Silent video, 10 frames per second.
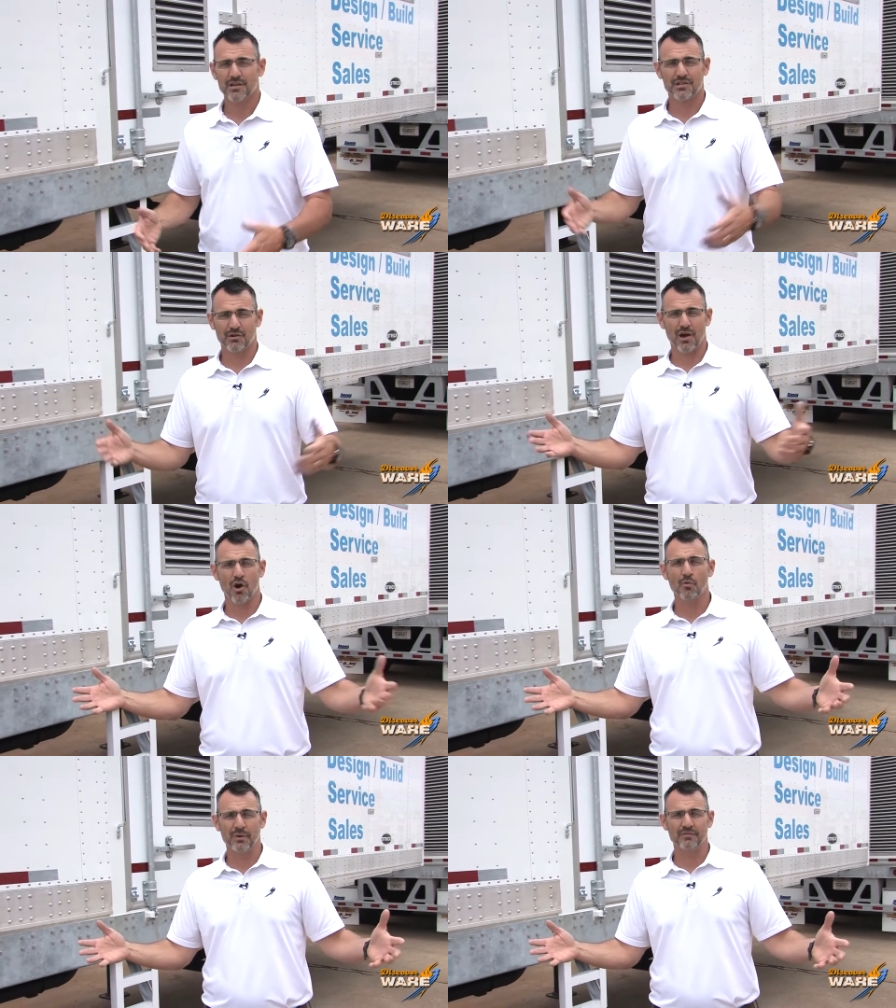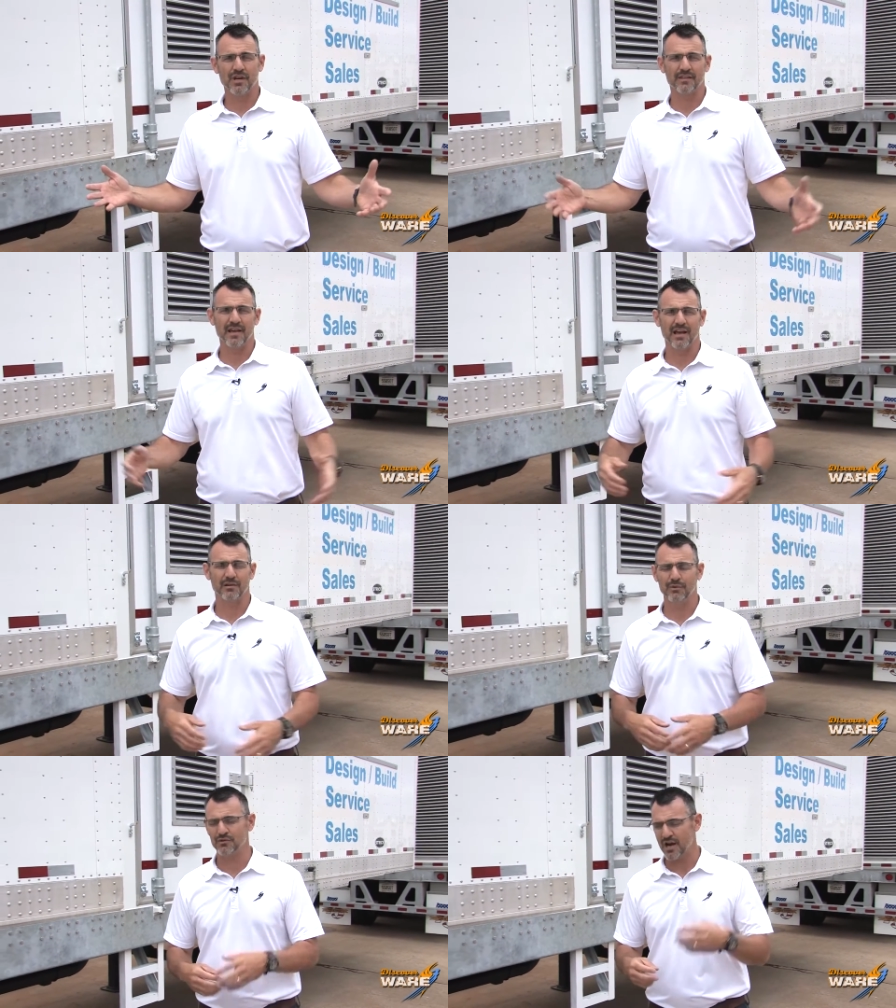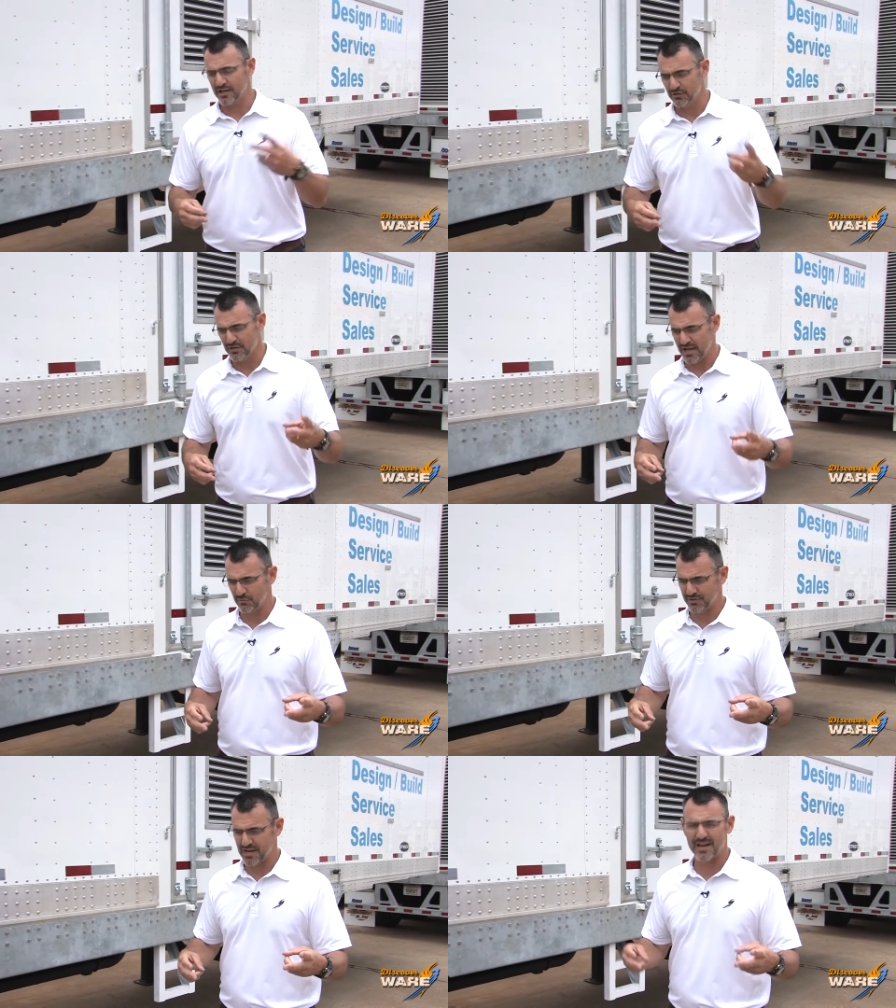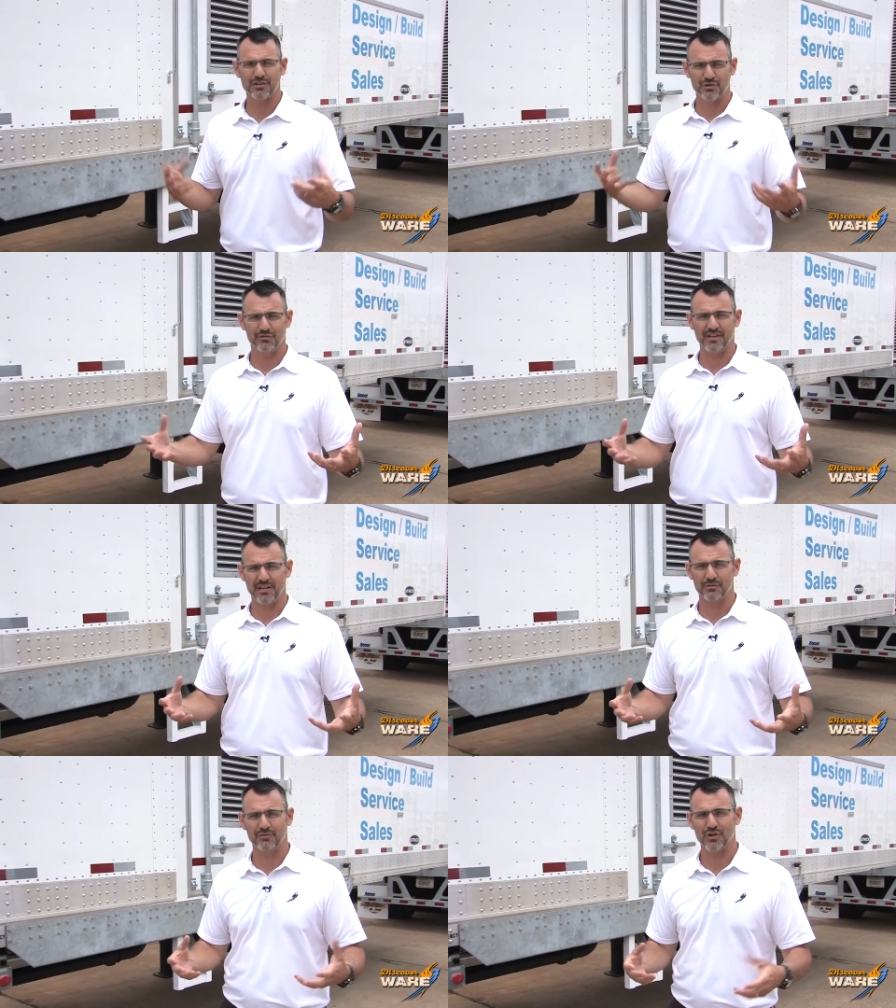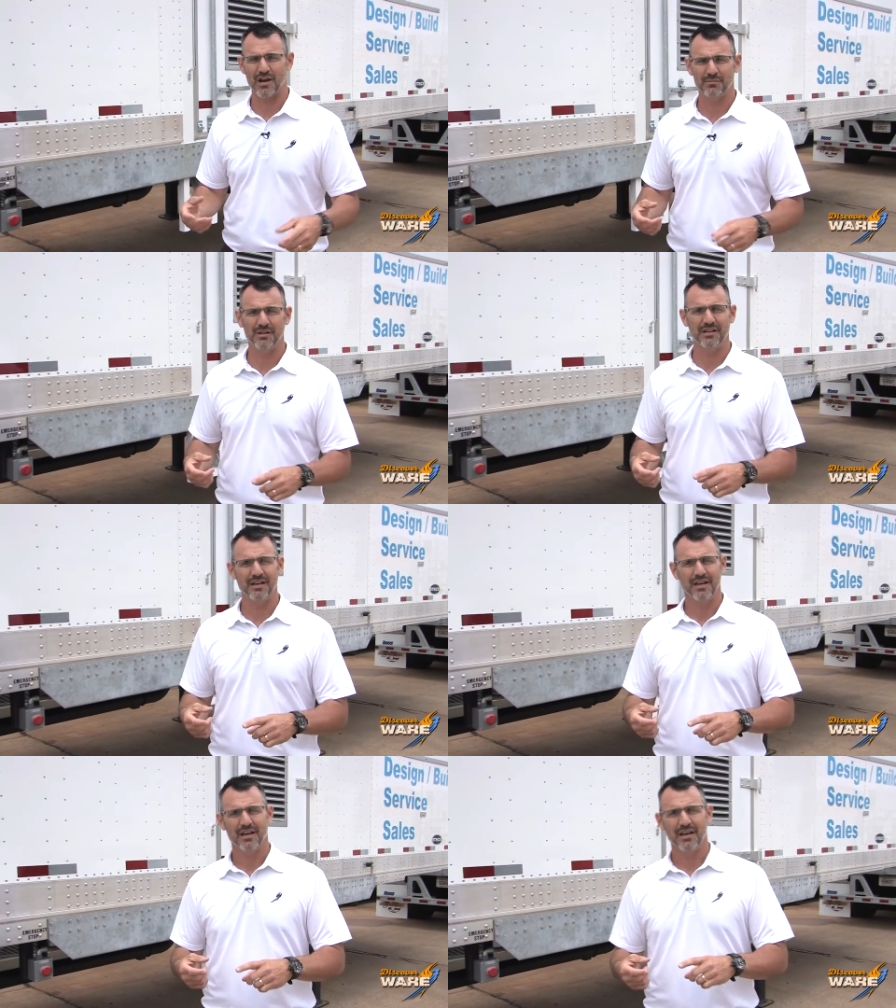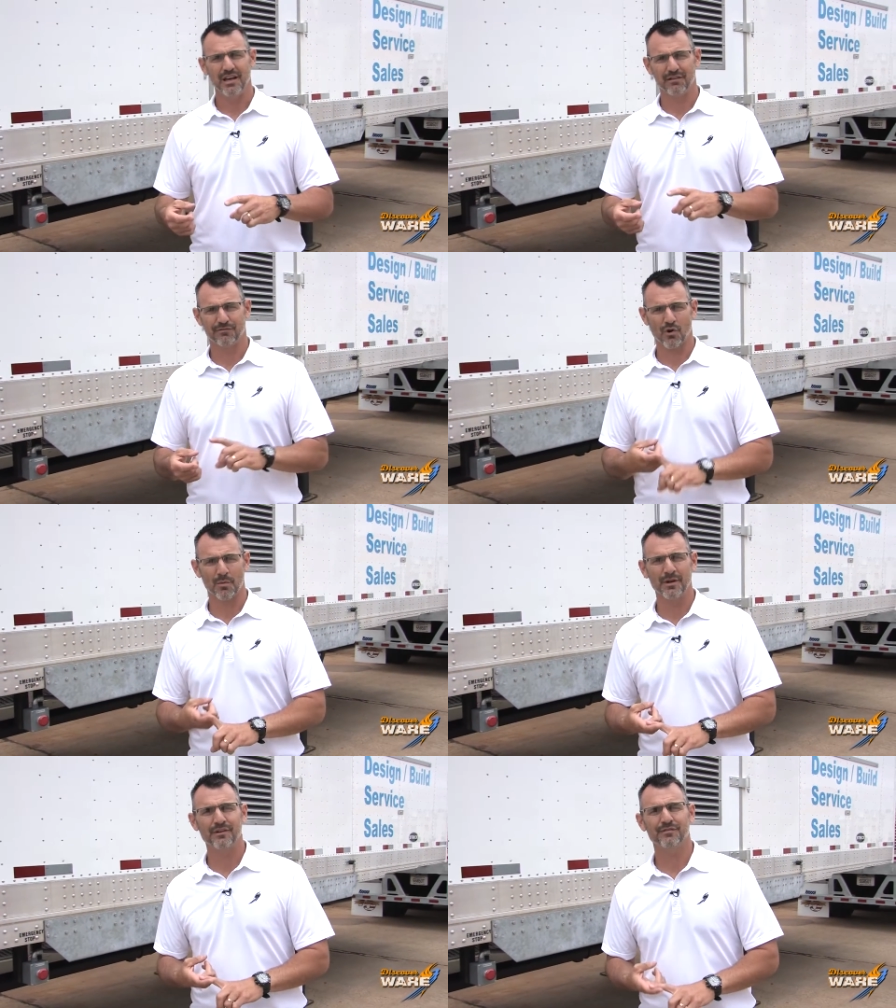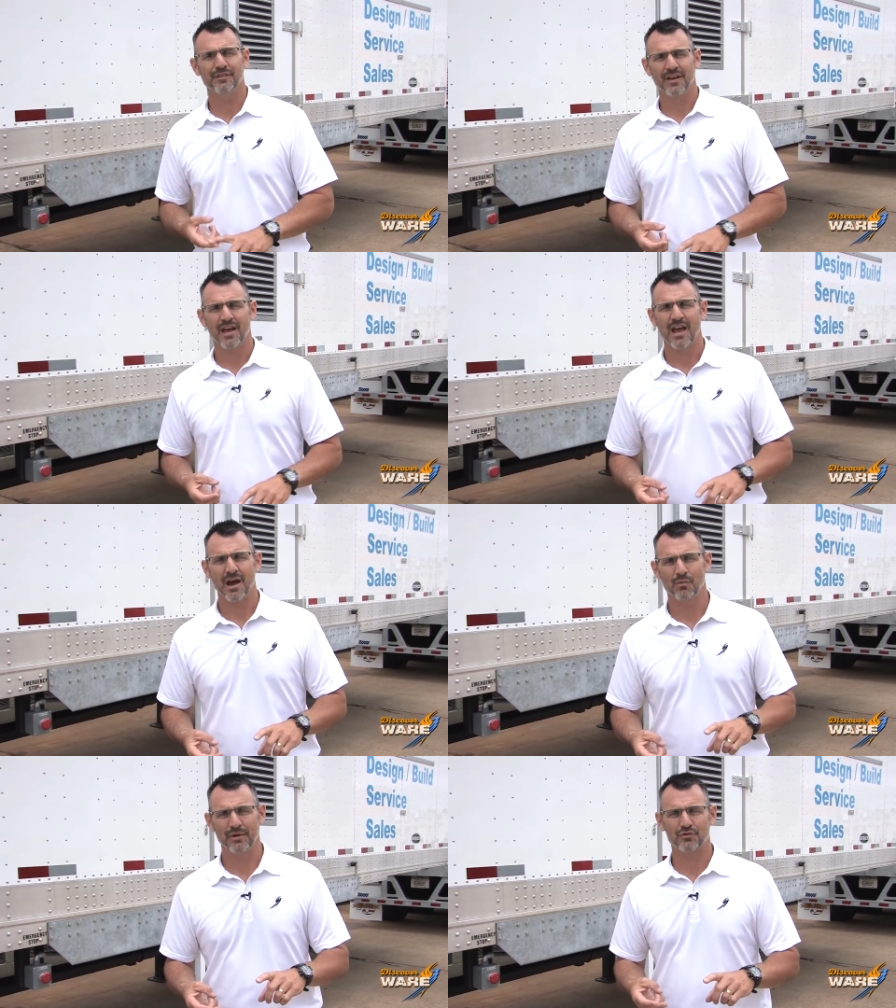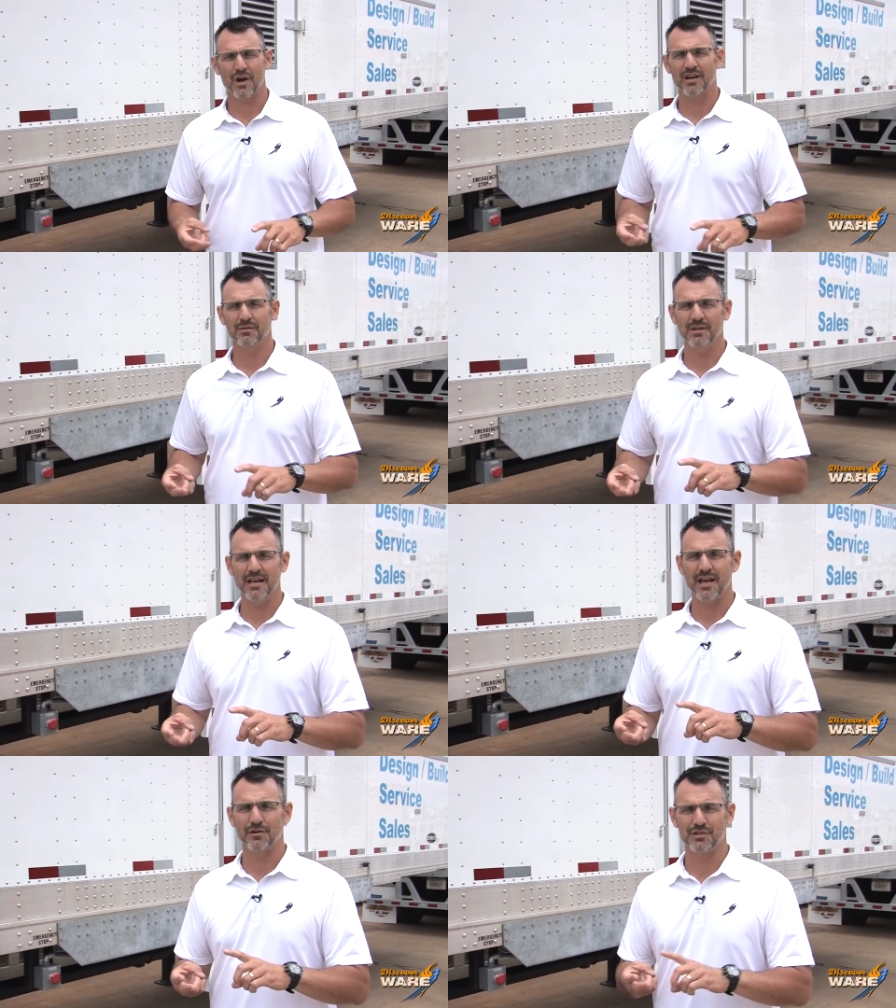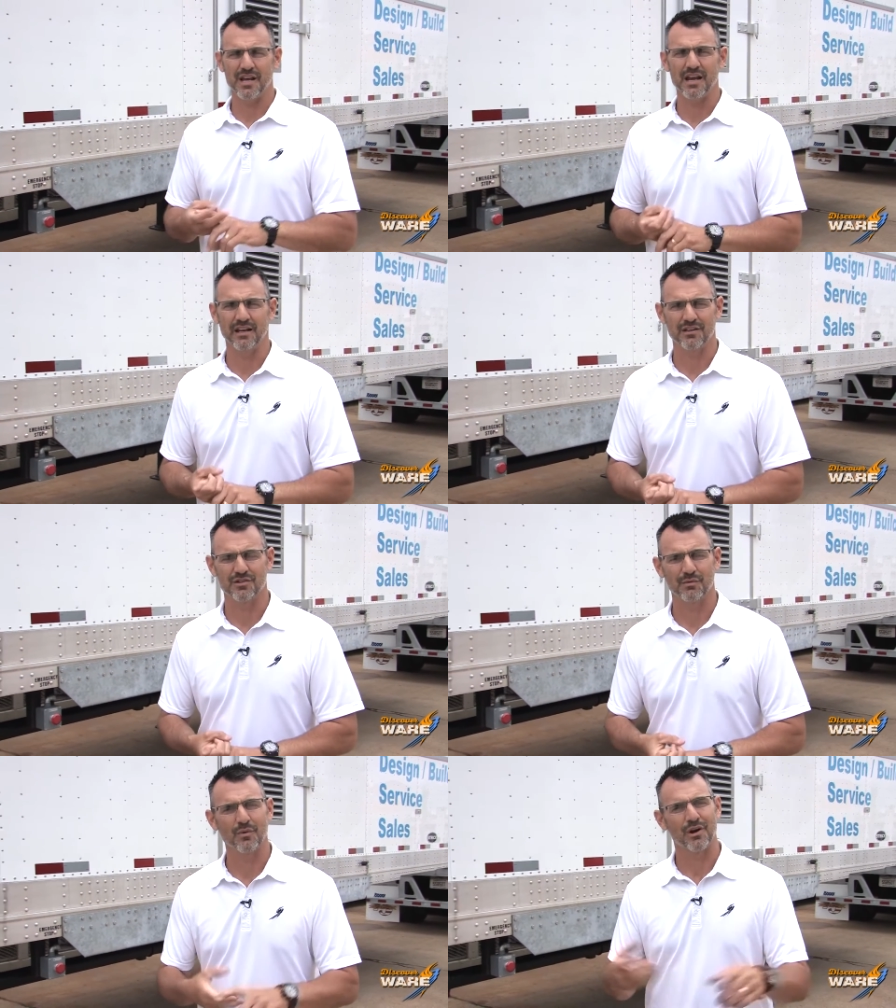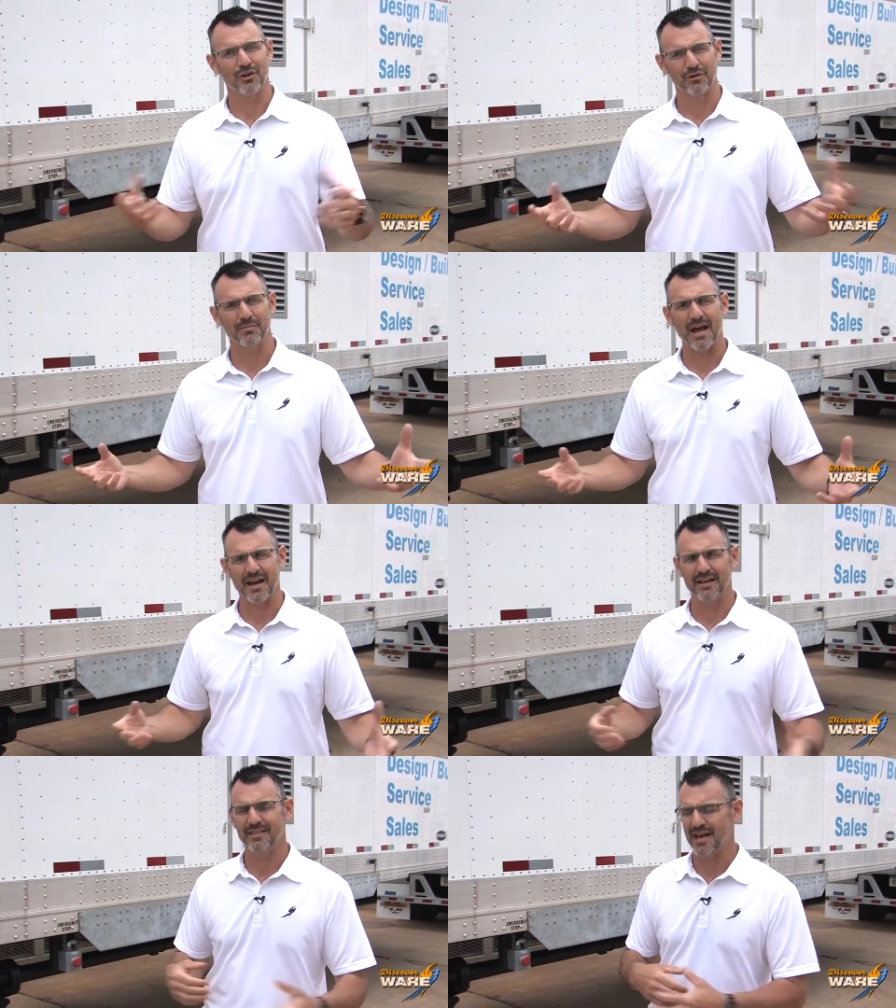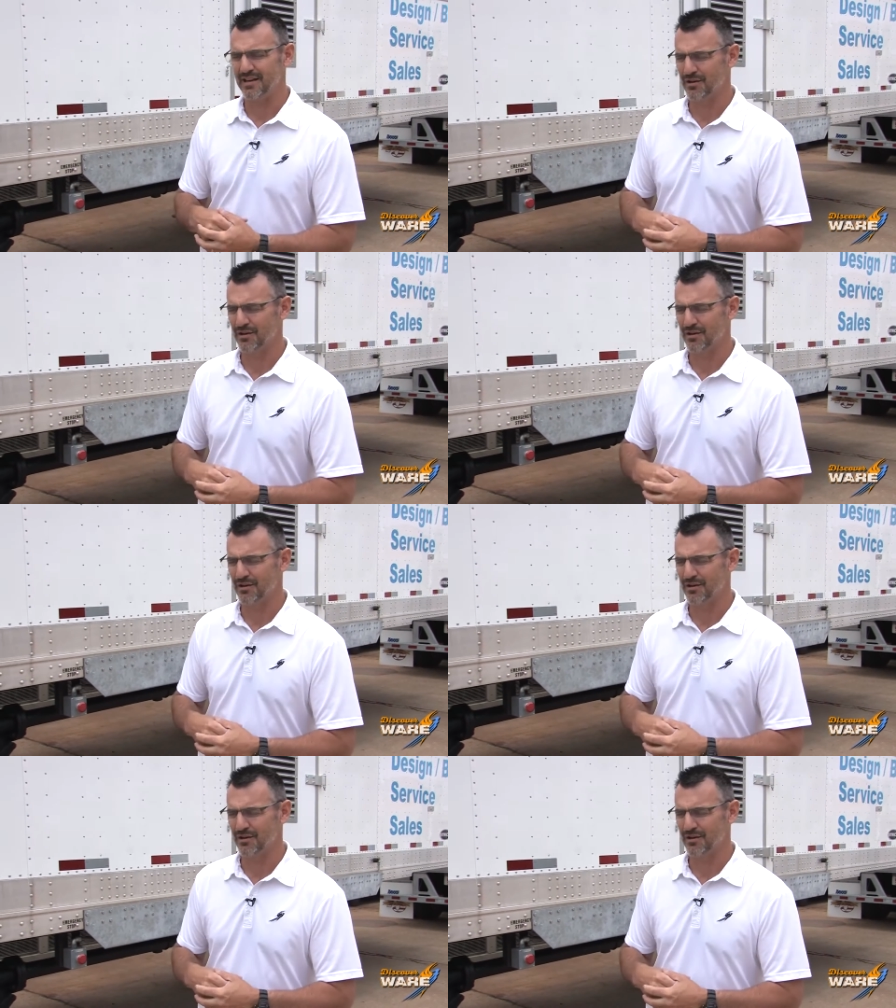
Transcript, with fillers: So I hope we've done that. And we've tried to do that with kind of two things. We've tried to be informative and we've tried to be entertaining. So we want to look back at that.